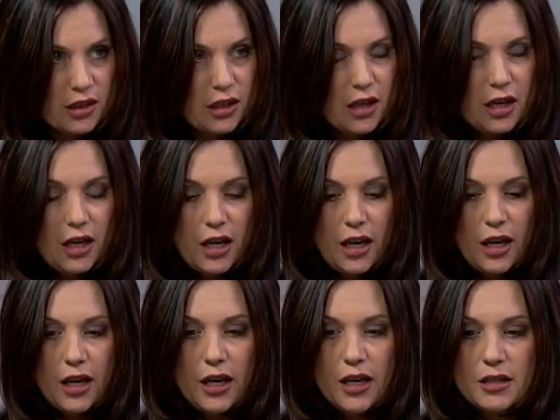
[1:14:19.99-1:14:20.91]
Mm-hmm.
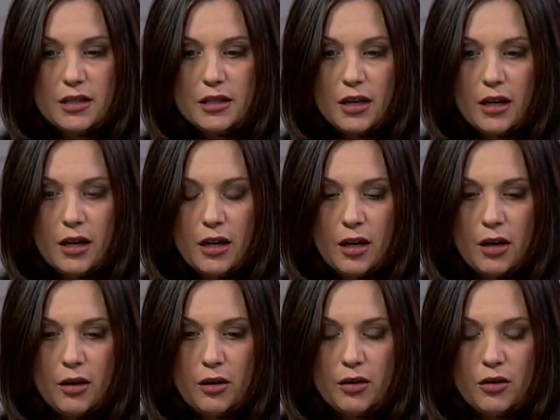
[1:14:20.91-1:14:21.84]

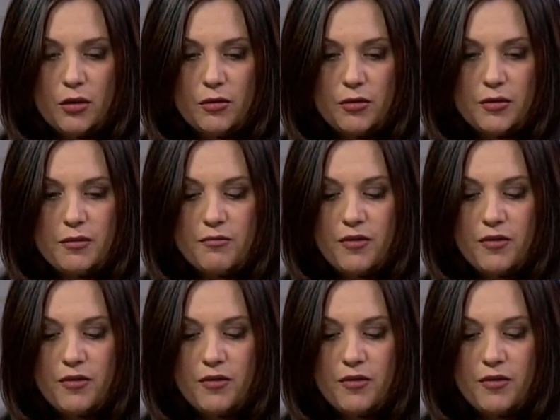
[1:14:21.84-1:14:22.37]
And, you know, the